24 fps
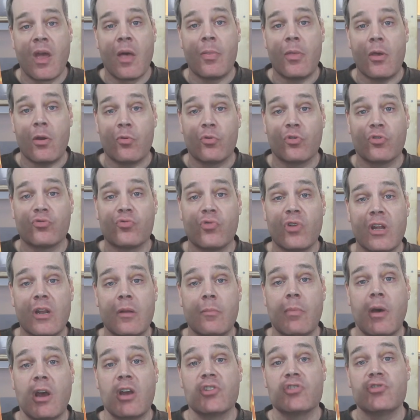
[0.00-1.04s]
that was written
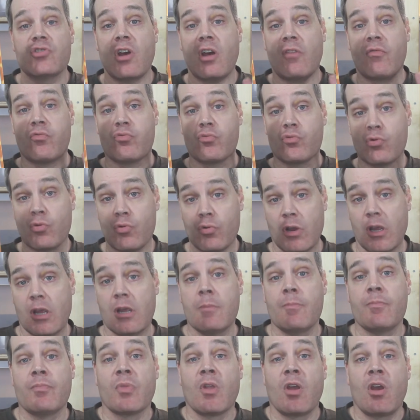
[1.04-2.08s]
by Jeff
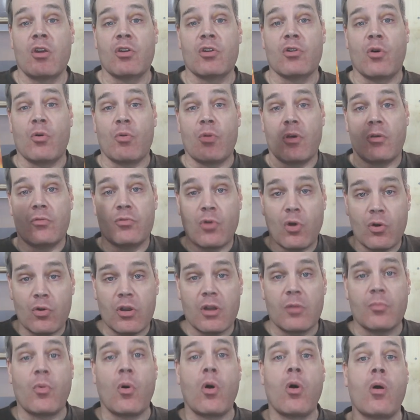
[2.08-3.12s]
Rooney, you know, the
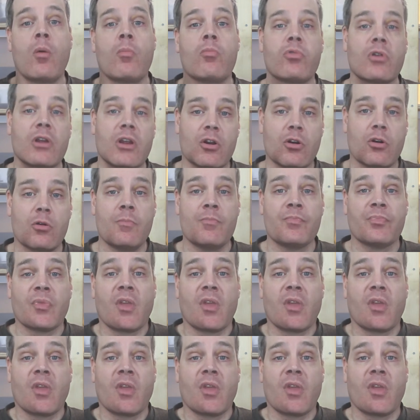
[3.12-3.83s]
noted boa breeder.